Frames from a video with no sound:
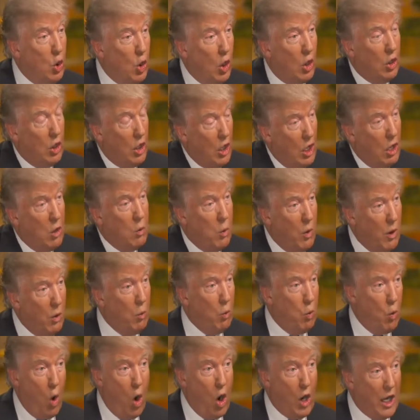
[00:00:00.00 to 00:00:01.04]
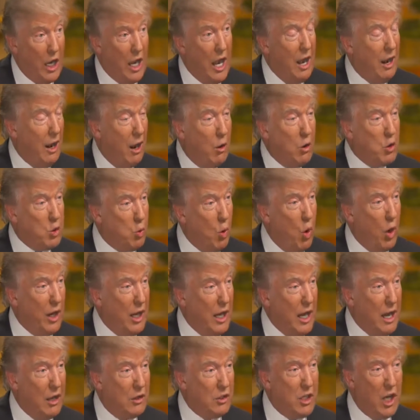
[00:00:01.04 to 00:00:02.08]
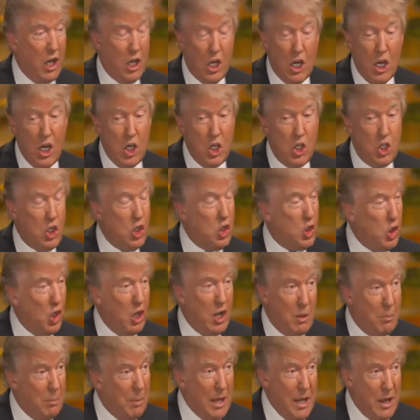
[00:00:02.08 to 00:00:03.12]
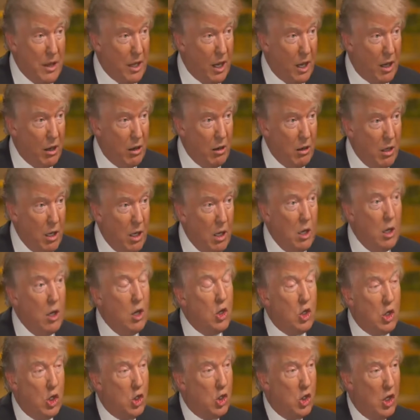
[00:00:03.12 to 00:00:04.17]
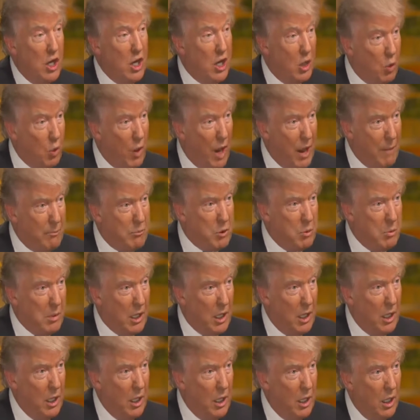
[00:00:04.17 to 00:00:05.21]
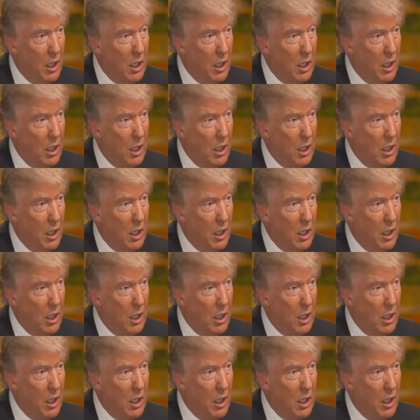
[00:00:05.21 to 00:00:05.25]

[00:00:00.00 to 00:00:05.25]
You know, we were walking out. I was walking outside. She shouldn't have been there. She shouldn't have grabbed me.